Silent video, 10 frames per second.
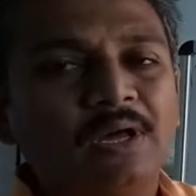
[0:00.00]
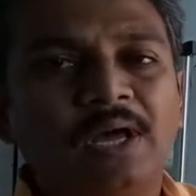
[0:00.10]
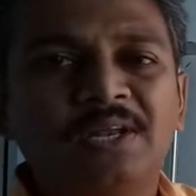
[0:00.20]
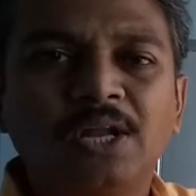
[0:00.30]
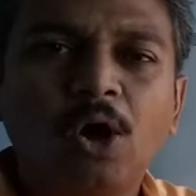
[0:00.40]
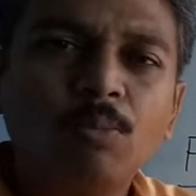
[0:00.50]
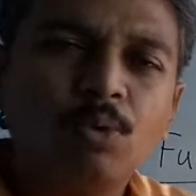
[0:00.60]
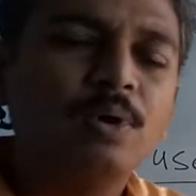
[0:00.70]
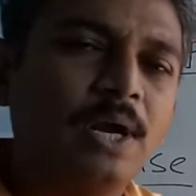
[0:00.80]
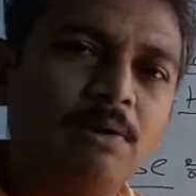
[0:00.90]
and now
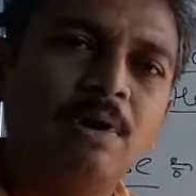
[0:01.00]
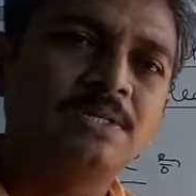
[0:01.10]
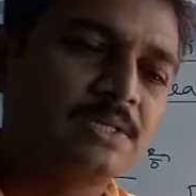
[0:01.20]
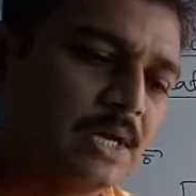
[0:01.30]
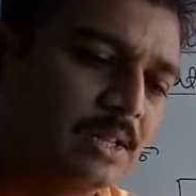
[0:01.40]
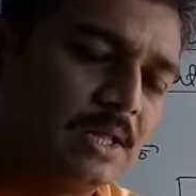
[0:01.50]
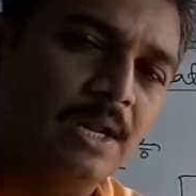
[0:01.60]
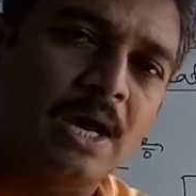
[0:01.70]
more advanced are there.